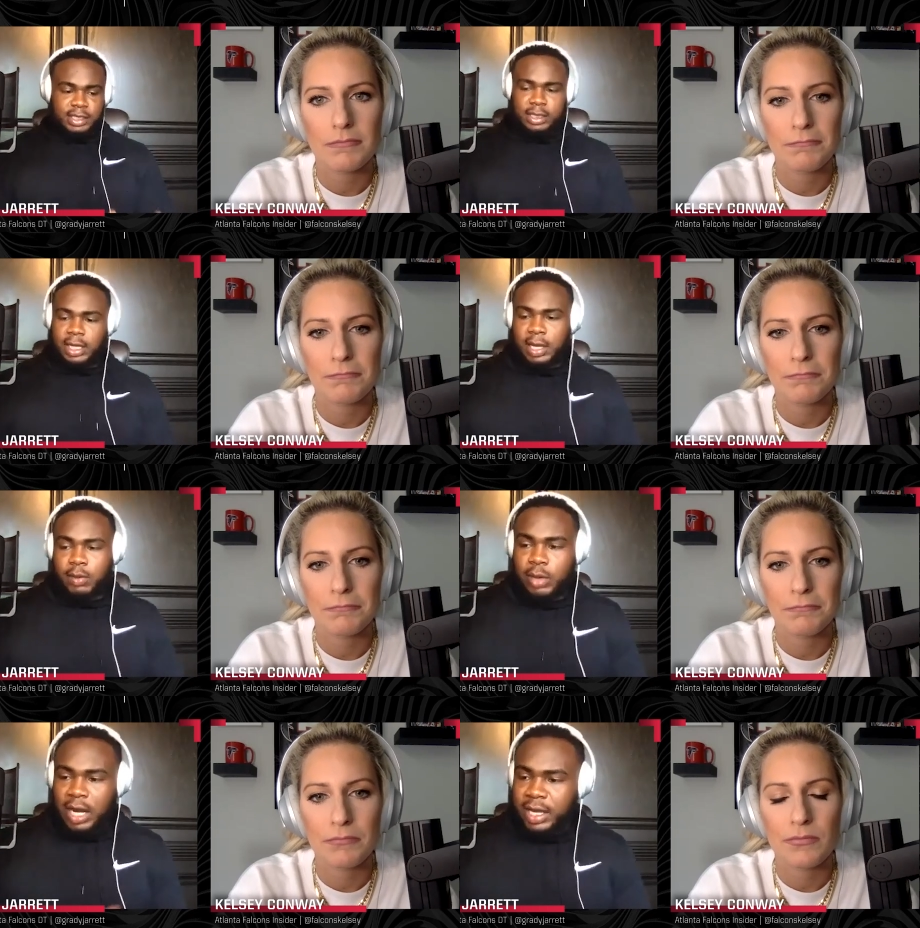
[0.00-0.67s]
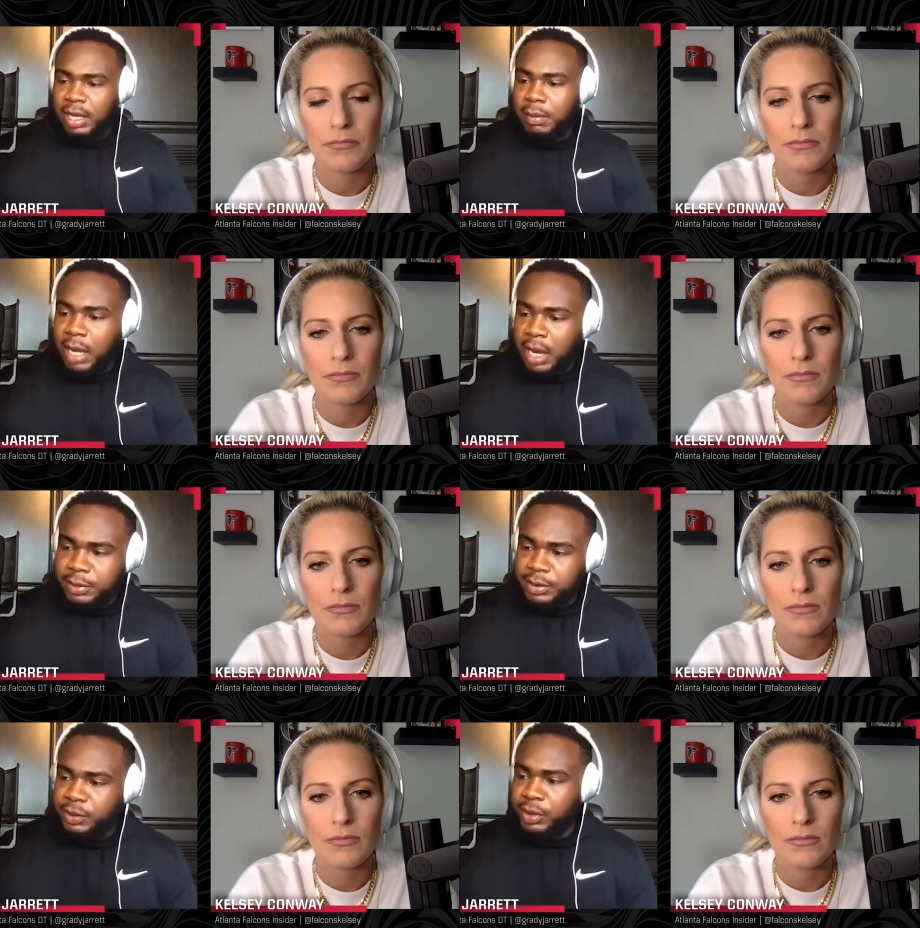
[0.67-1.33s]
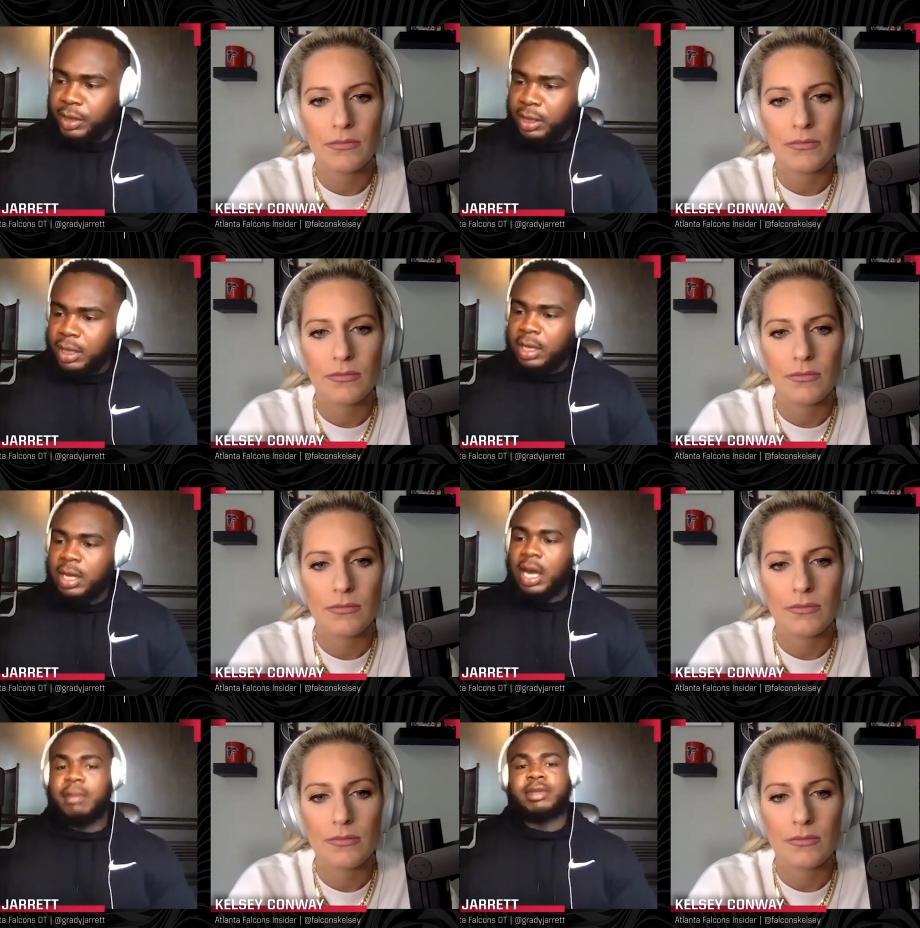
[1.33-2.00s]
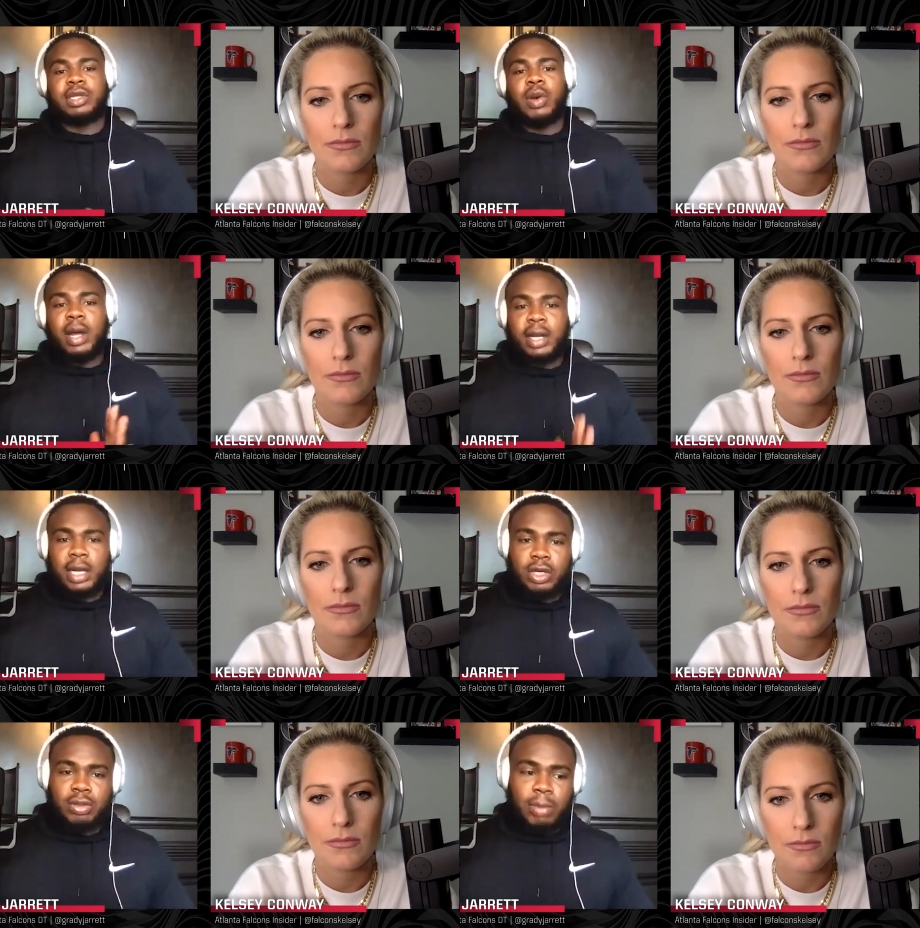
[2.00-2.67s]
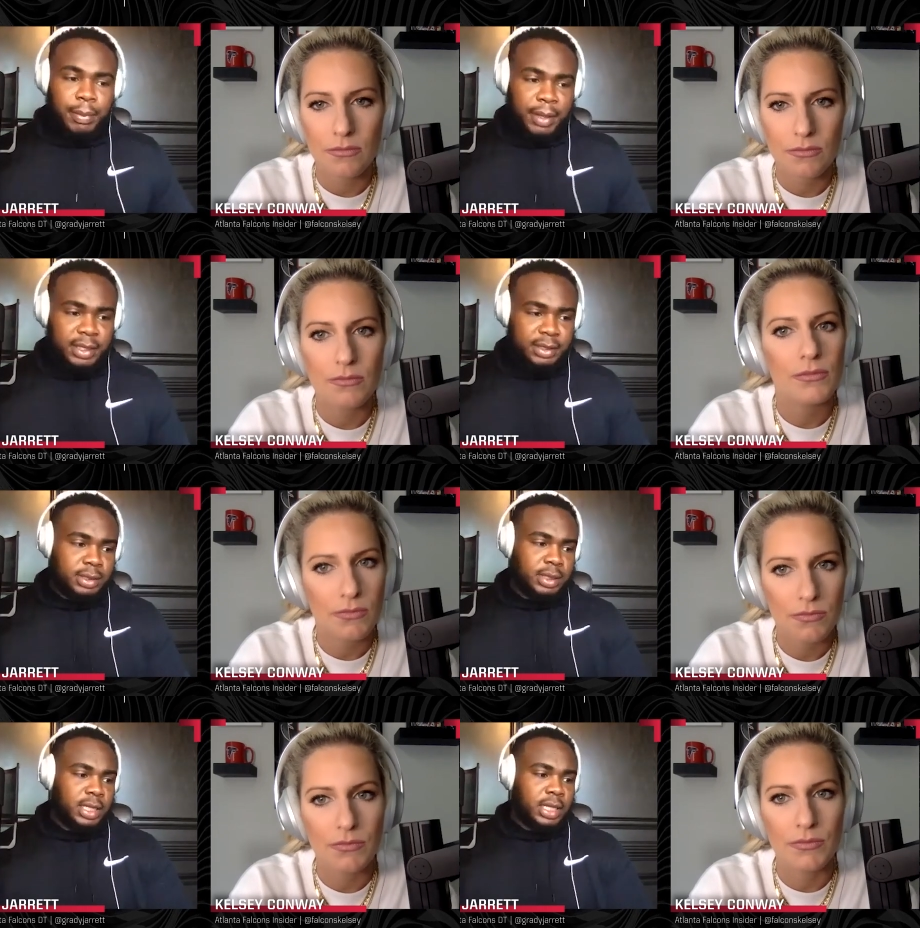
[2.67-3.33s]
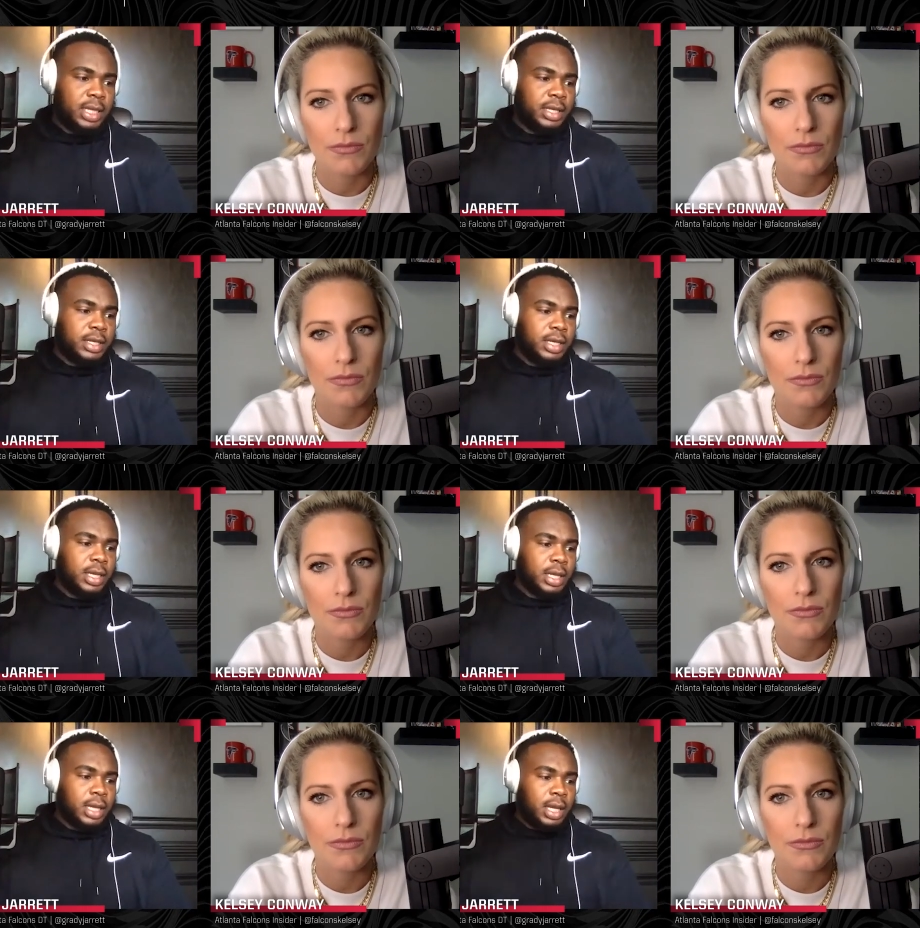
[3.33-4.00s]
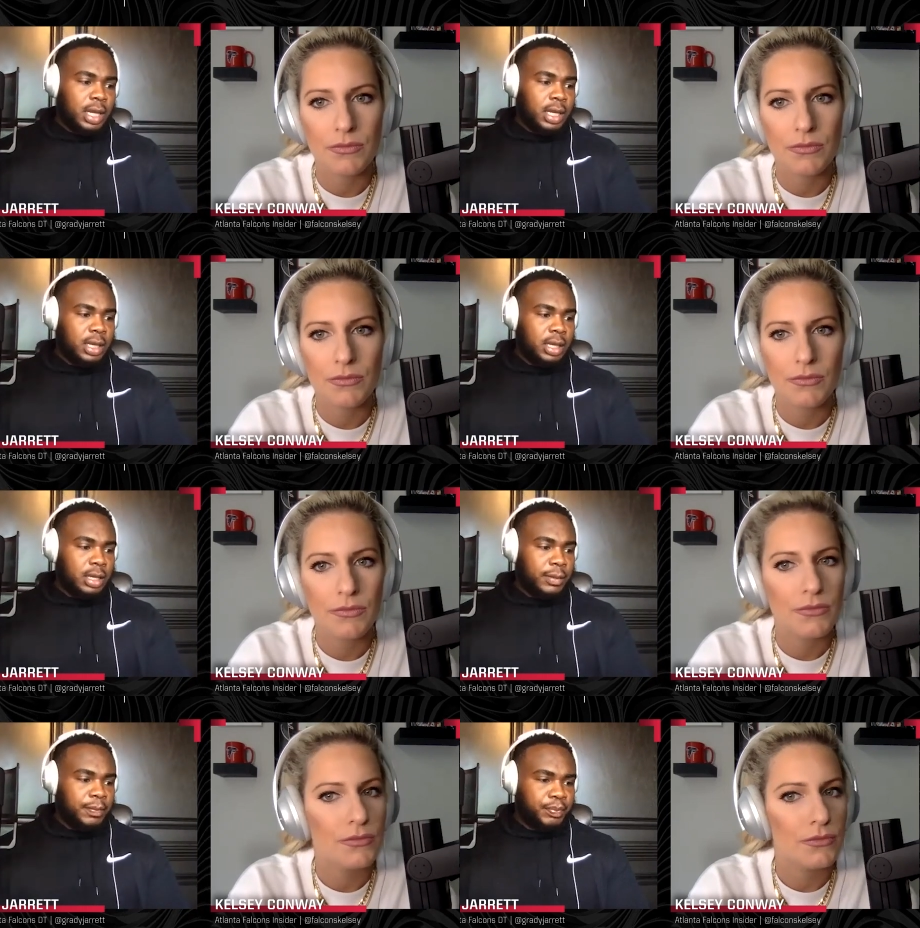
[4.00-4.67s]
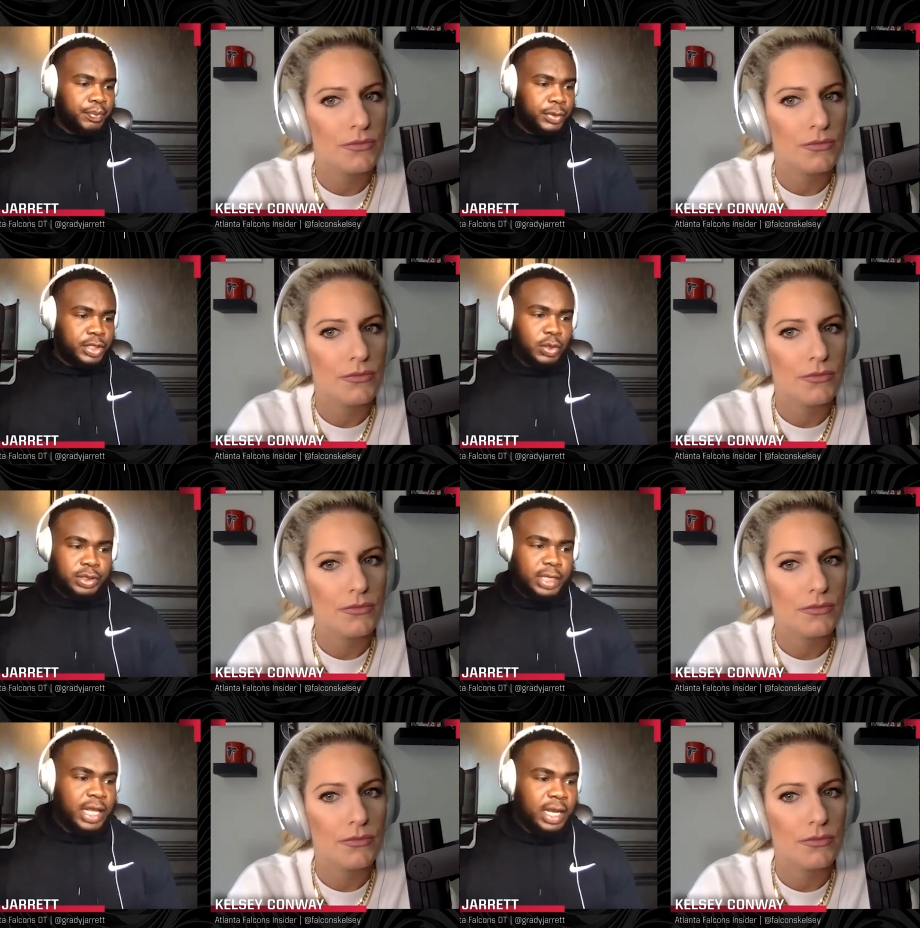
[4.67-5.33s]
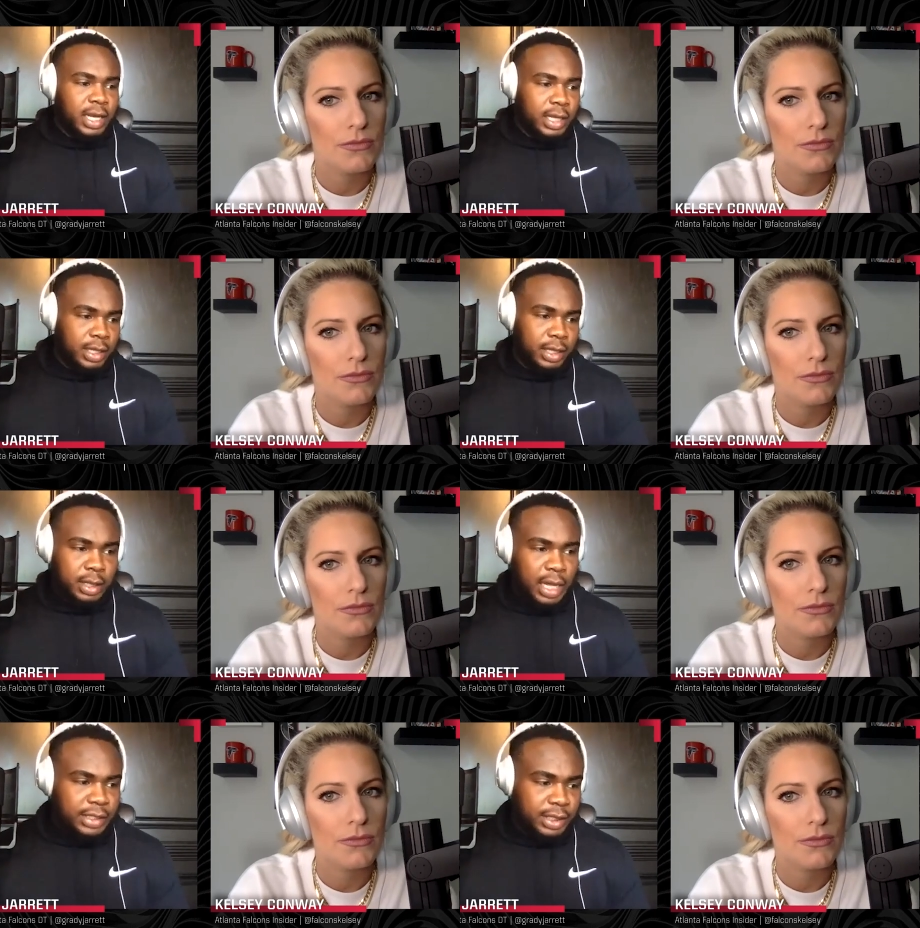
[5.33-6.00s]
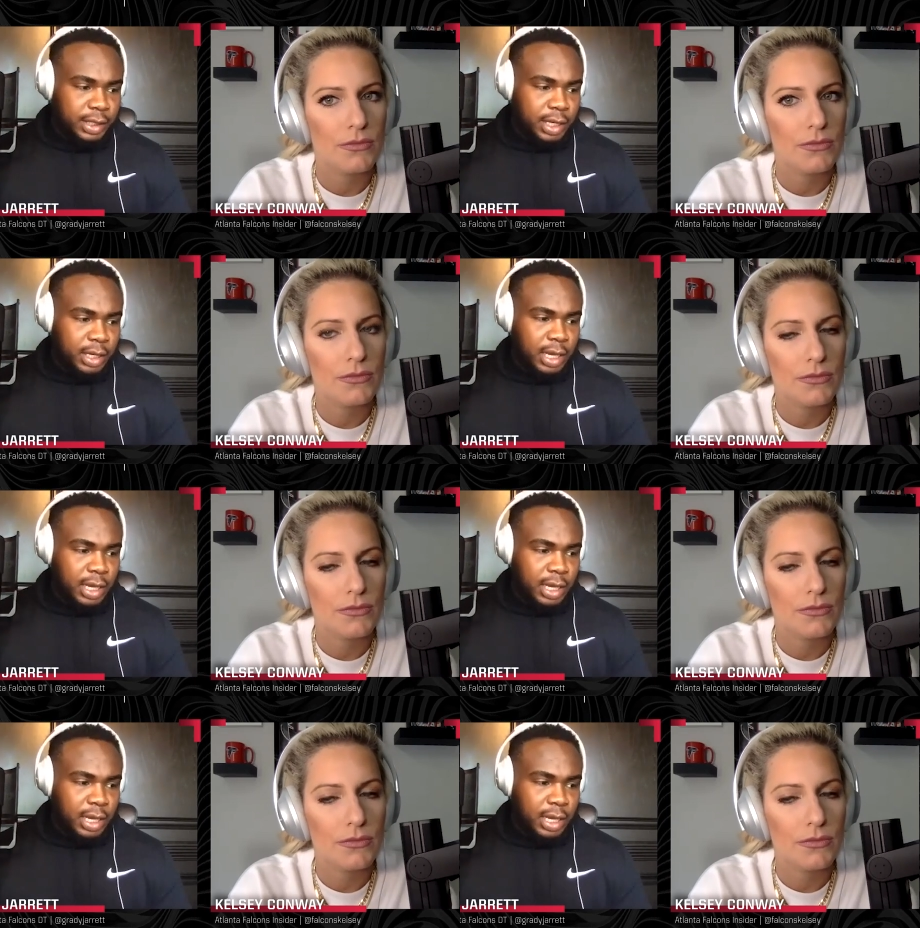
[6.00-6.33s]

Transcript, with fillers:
Speaker 1: like when I get my opportunity, I'm gonna just go out there and do my best. And mm-hmm. um, towards the end of the as the year got